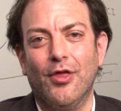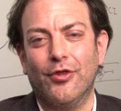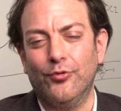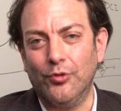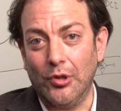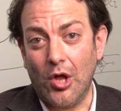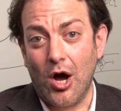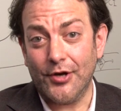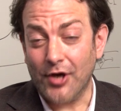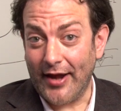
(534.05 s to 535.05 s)
through
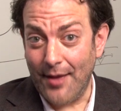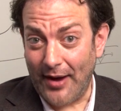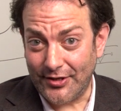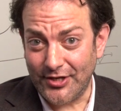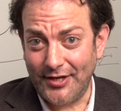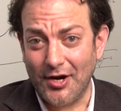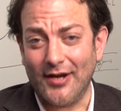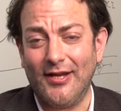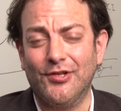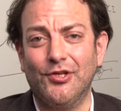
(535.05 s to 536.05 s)

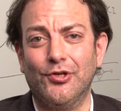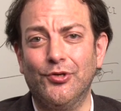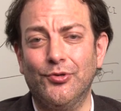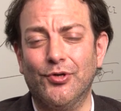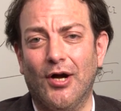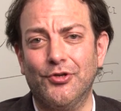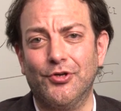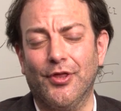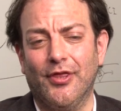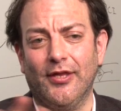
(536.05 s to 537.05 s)
law.mit.edu
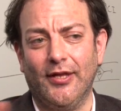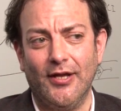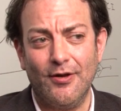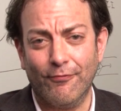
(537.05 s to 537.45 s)
under the